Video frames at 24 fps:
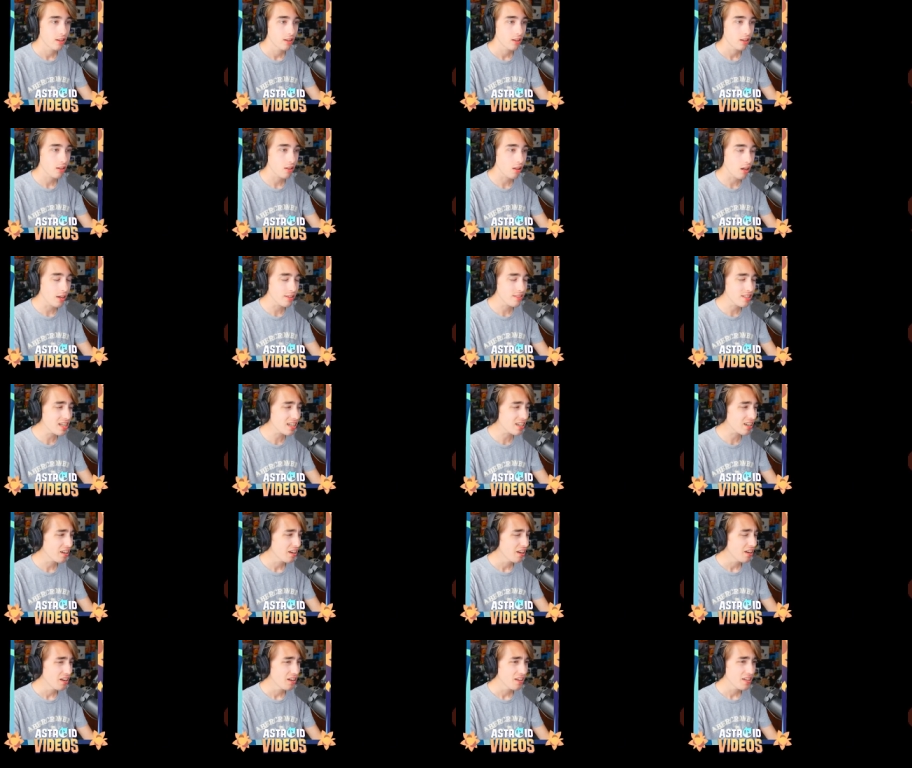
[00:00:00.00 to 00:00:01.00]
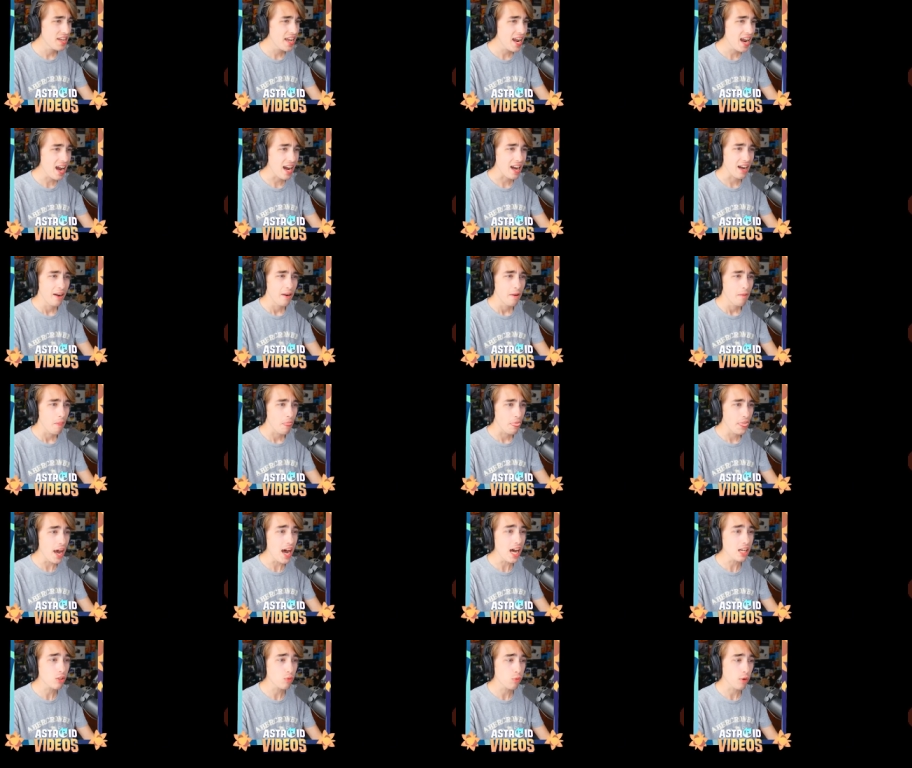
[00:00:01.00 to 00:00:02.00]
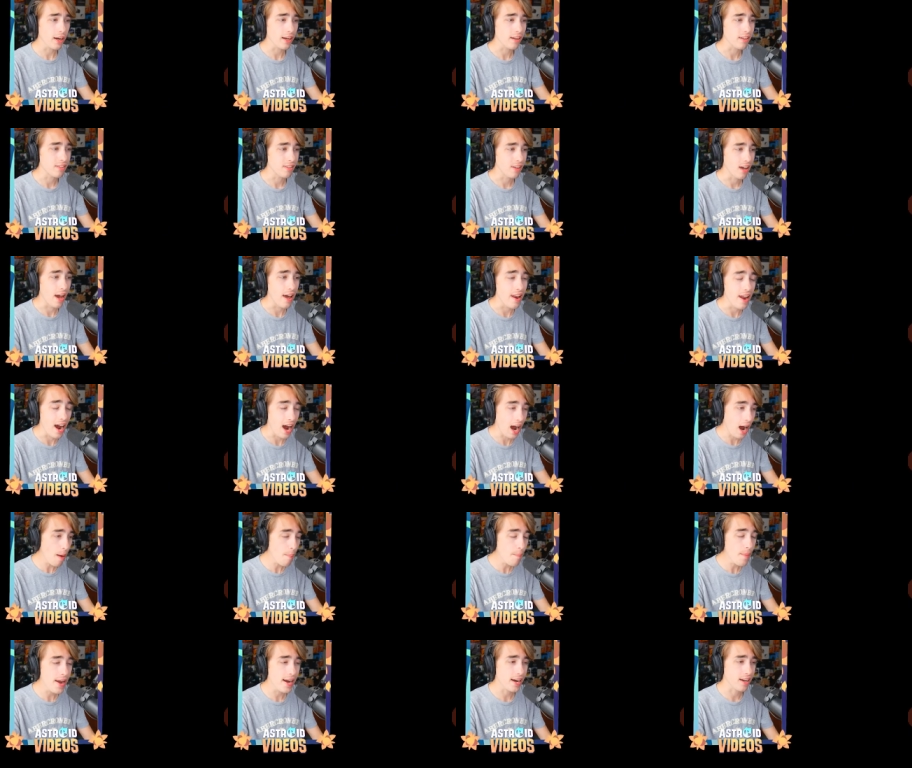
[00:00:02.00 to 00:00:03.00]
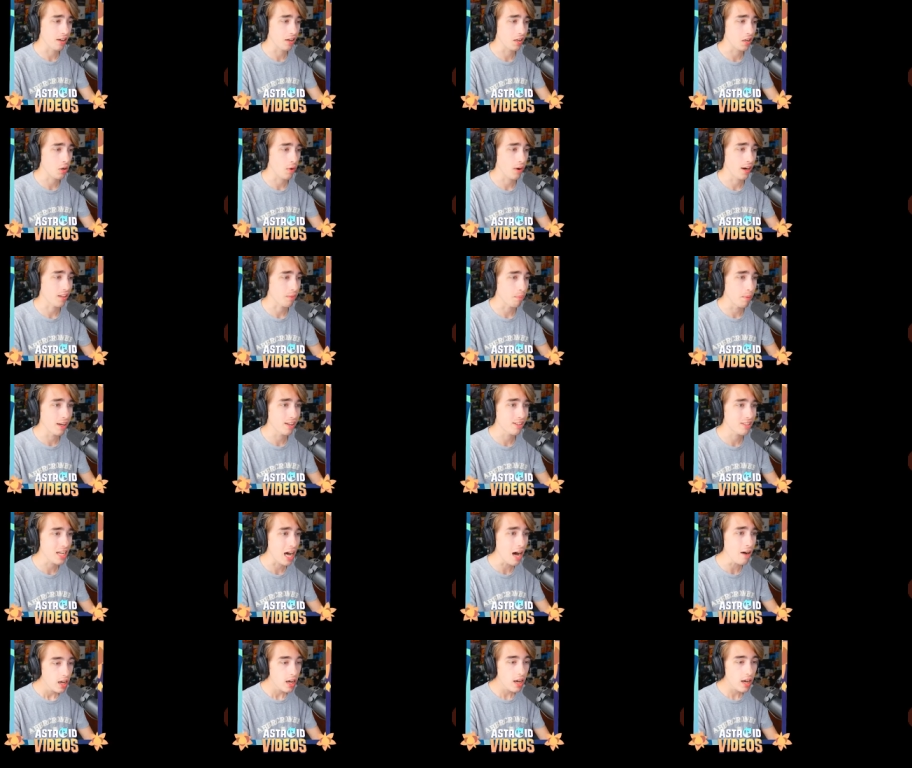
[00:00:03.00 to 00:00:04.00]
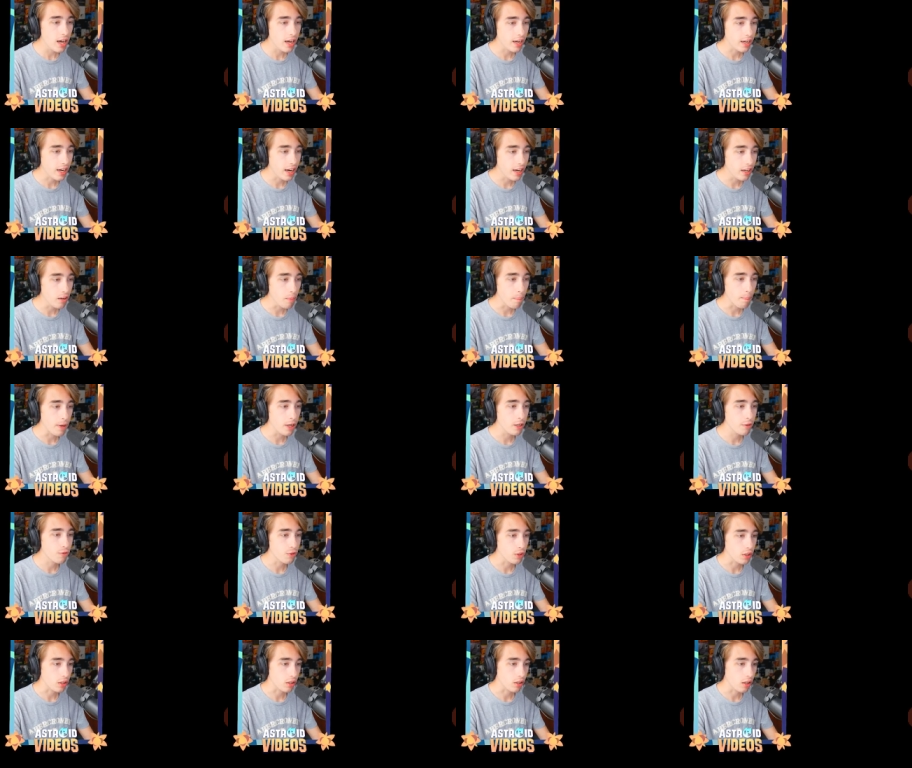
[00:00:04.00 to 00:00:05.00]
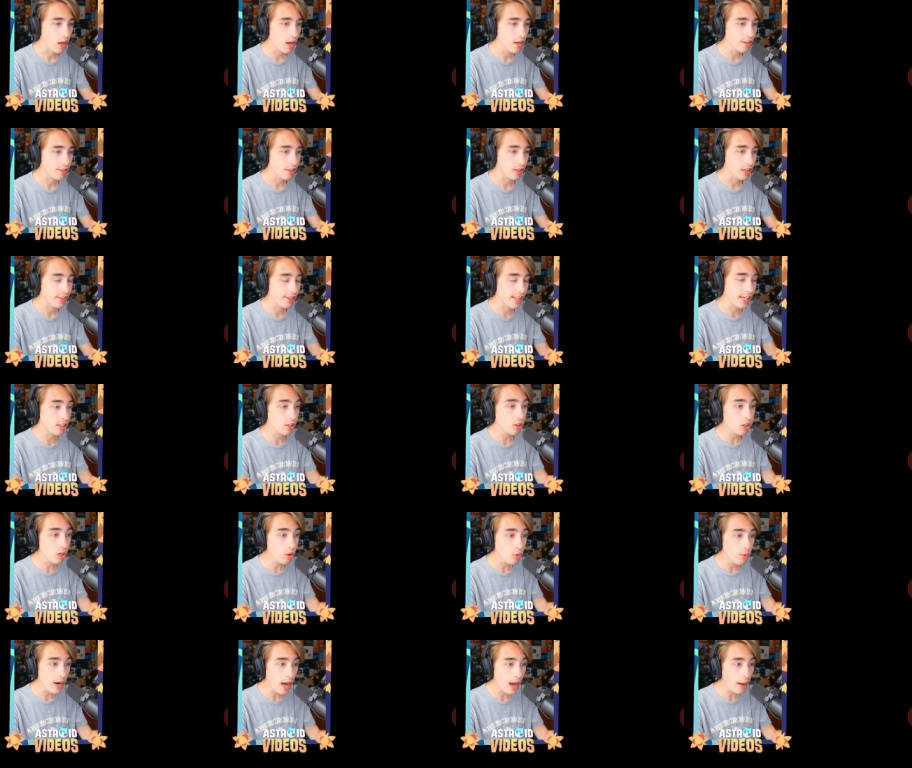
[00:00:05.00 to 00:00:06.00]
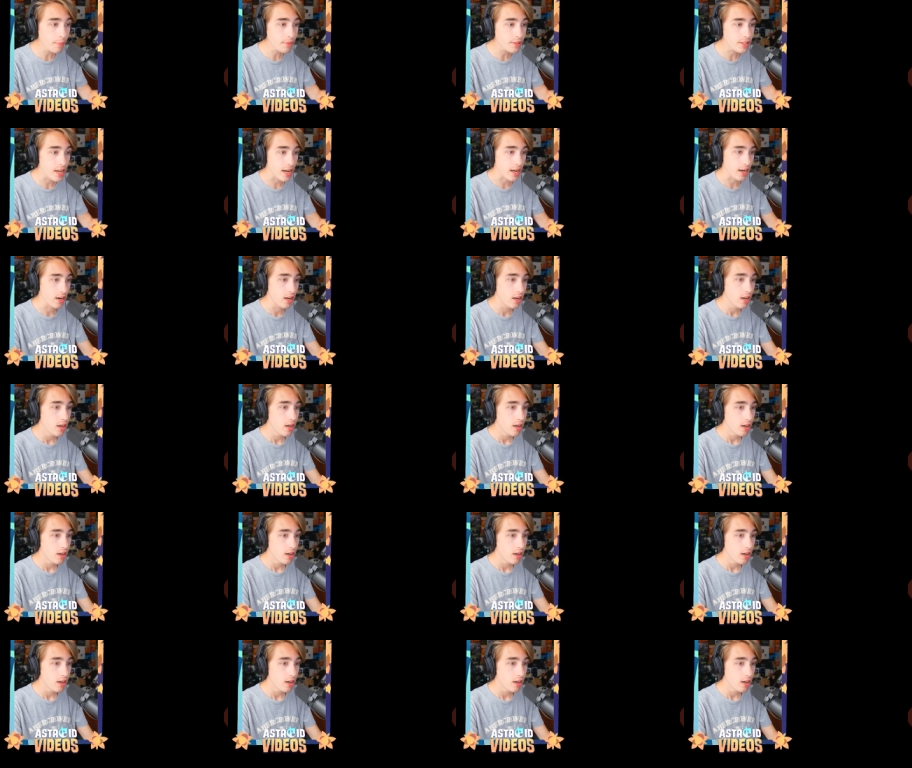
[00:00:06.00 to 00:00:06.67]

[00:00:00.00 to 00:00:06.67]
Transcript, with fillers: Closet? Yeah, that's what I said. I'm not gonna correct myself. Uh, kinda big for a closet. That's literally what I'm saying.